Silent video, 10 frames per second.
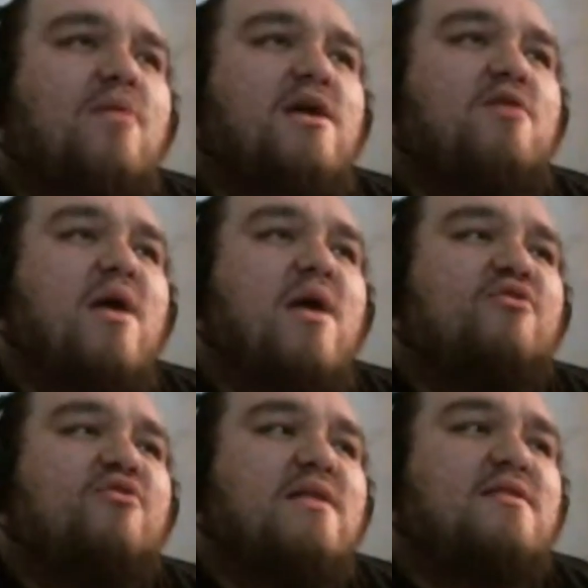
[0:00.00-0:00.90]

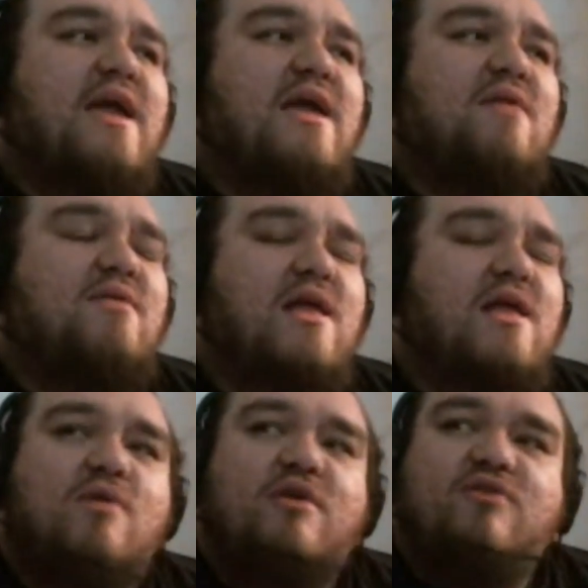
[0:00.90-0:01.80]
Equestria Daily? Well,
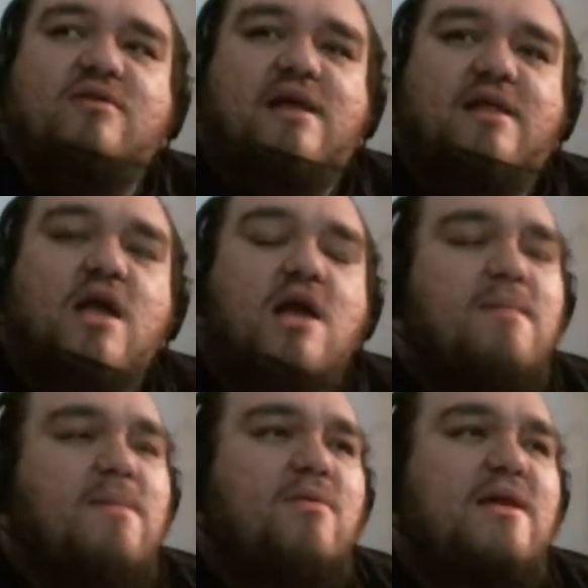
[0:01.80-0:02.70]
not Equestria Daily.
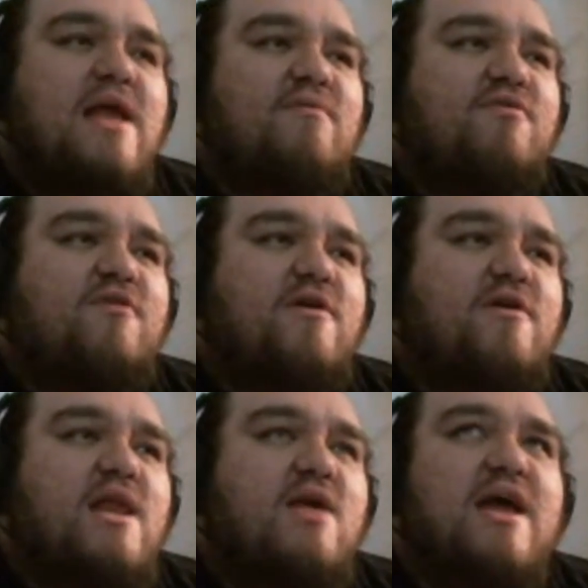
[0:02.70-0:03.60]
Remember when Everfree
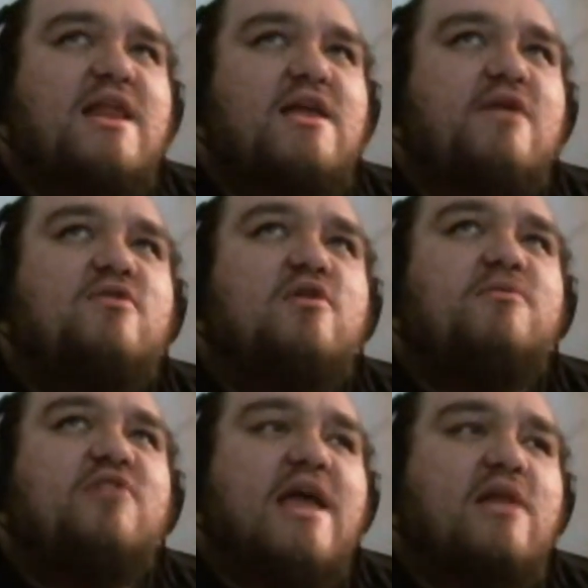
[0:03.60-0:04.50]
Radio had a YouTube
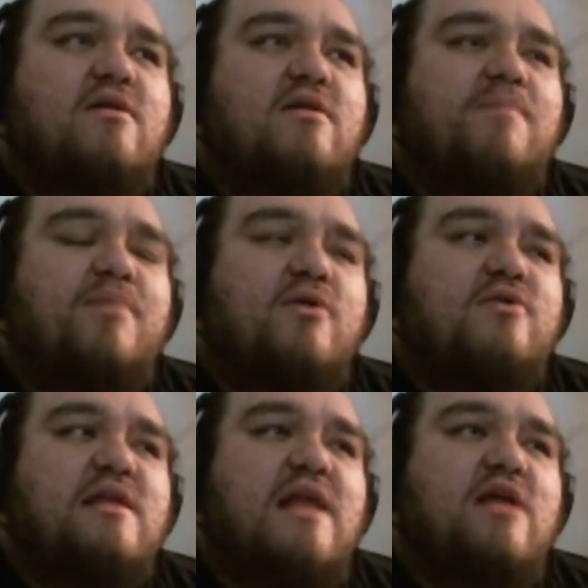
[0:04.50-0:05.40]
channel and they
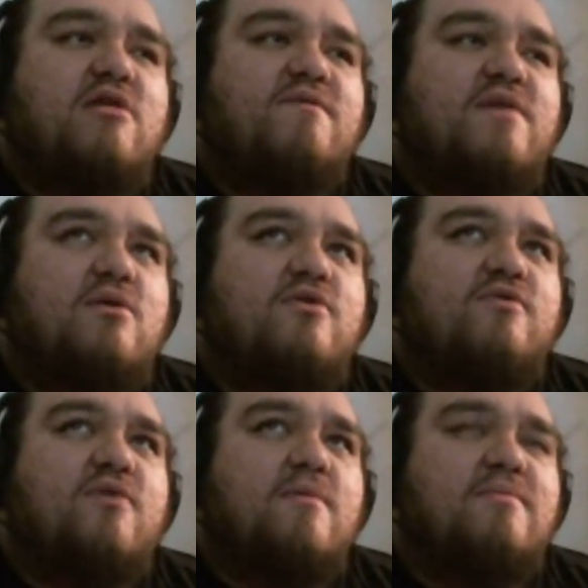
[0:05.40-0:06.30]
posted interviews
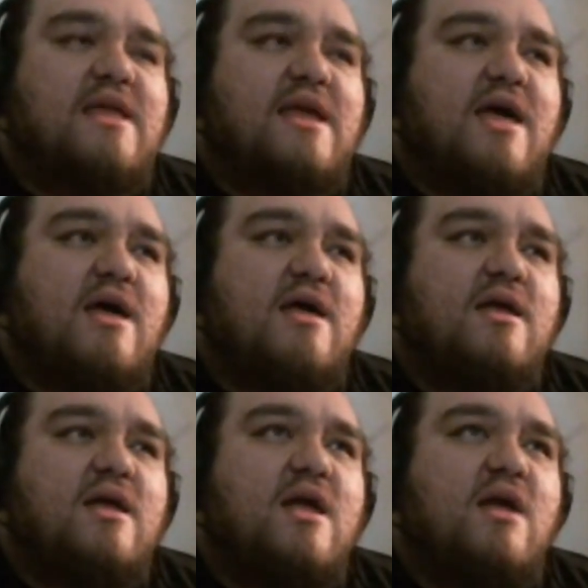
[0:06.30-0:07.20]
from the
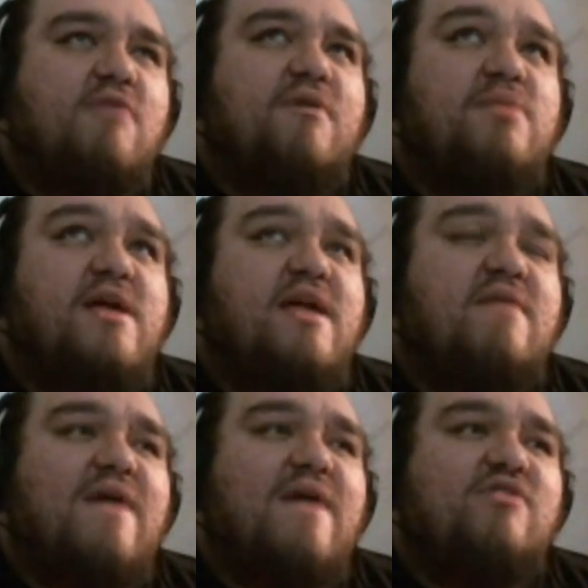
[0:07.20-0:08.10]

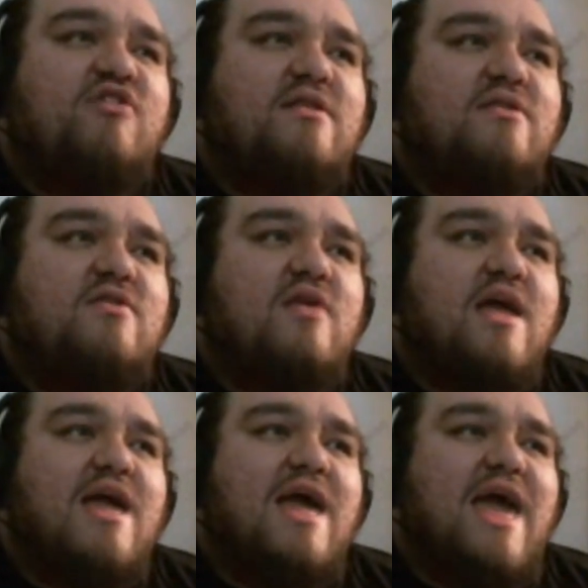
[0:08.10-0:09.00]
conventions,
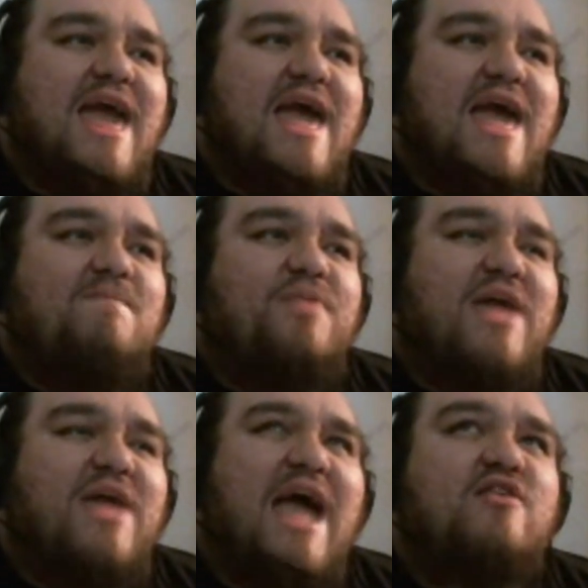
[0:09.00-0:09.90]
and they
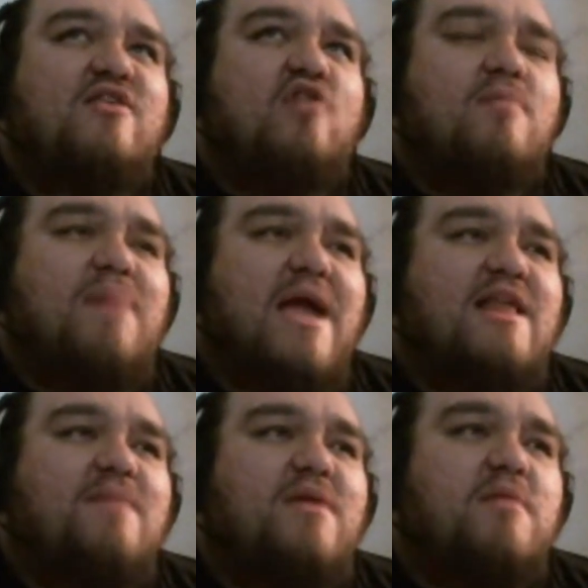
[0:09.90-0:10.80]
had to start
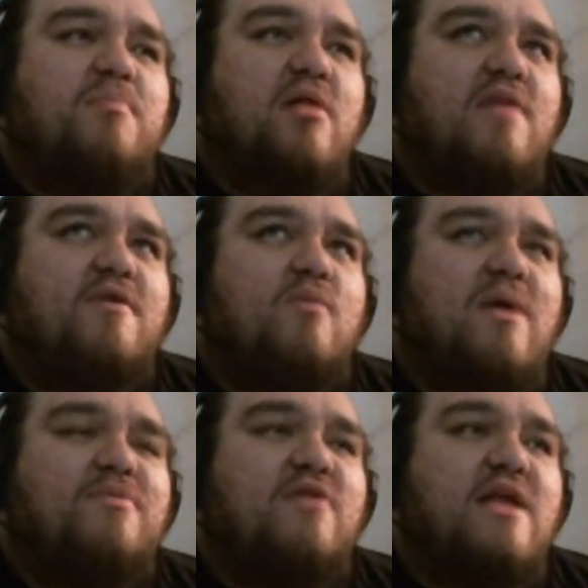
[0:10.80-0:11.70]
banning people on their
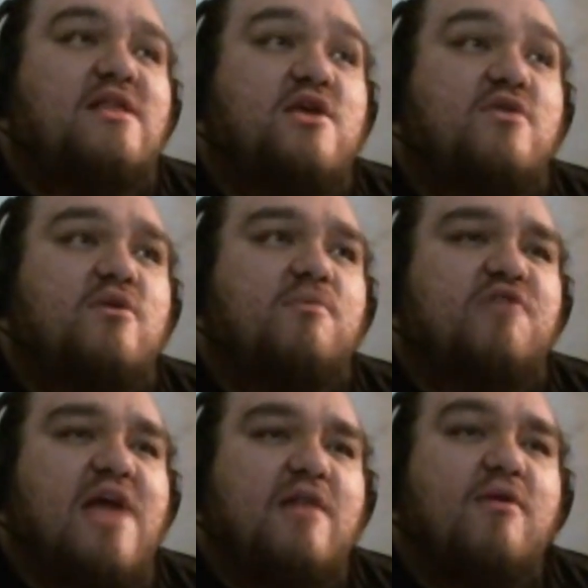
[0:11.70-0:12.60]
website and YouTube
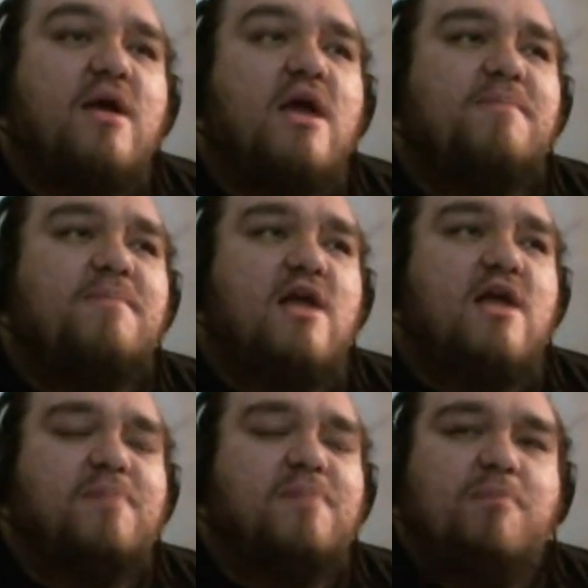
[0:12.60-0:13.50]
channel because
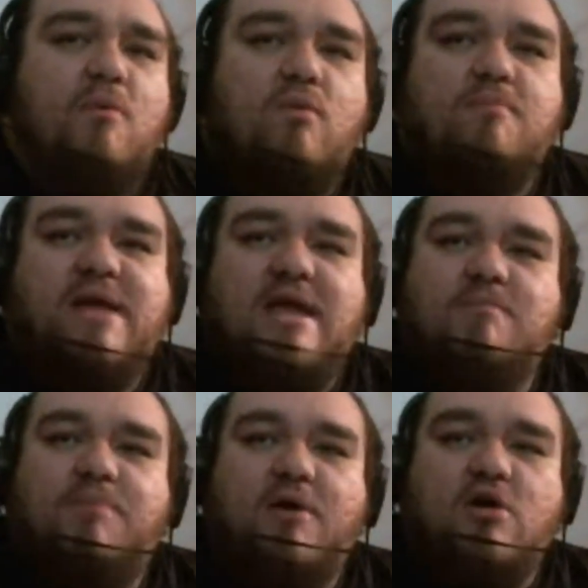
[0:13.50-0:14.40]
people were being
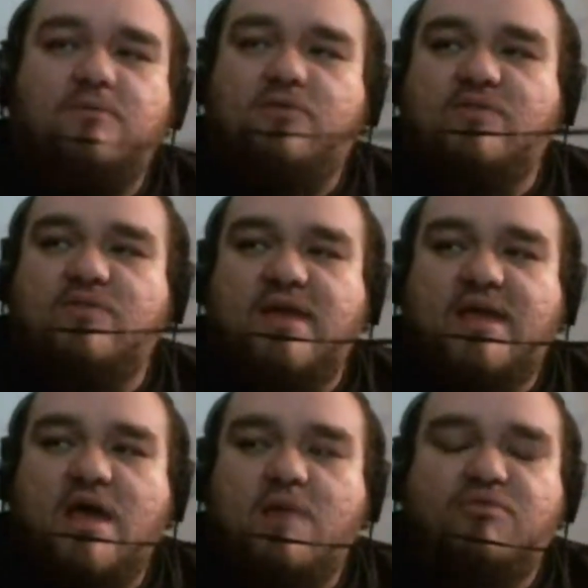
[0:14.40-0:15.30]
pervs with the
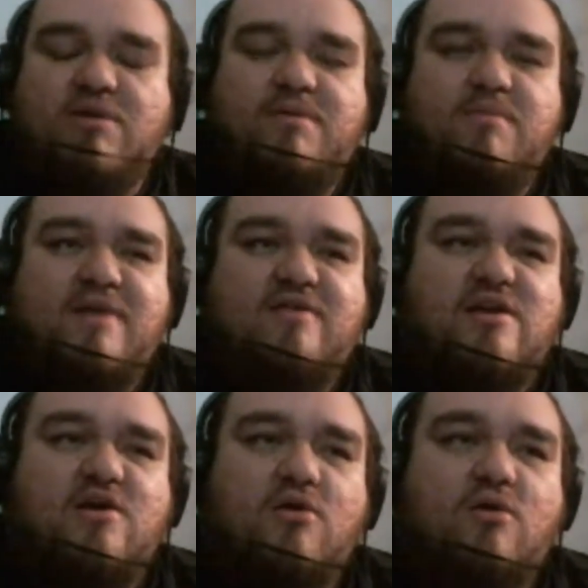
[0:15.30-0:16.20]
prepubescent
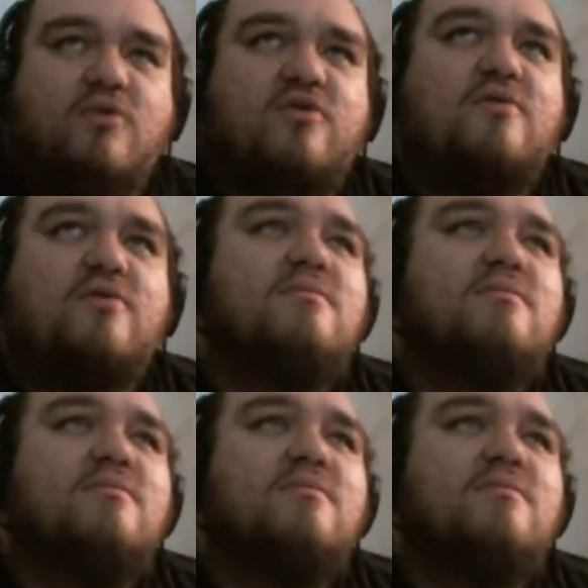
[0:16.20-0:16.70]
girls.